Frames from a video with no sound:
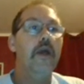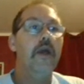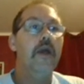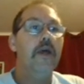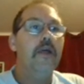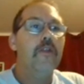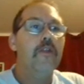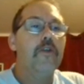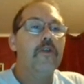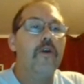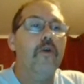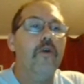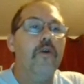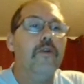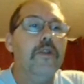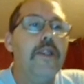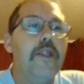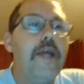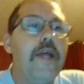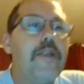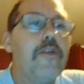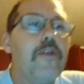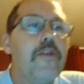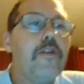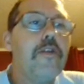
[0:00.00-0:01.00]
So
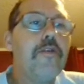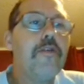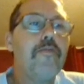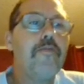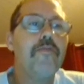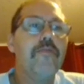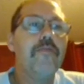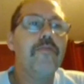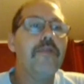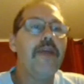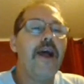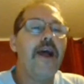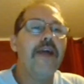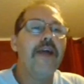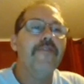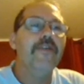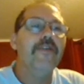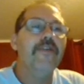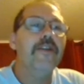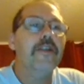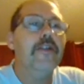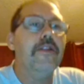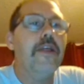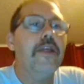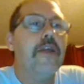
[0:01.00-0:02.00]
let's dive
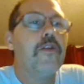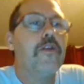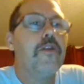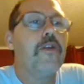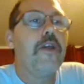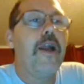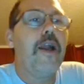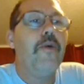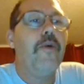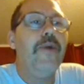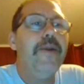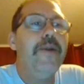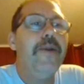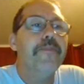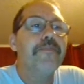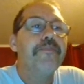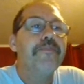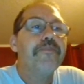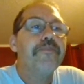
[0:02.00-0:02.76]
into this, shall we?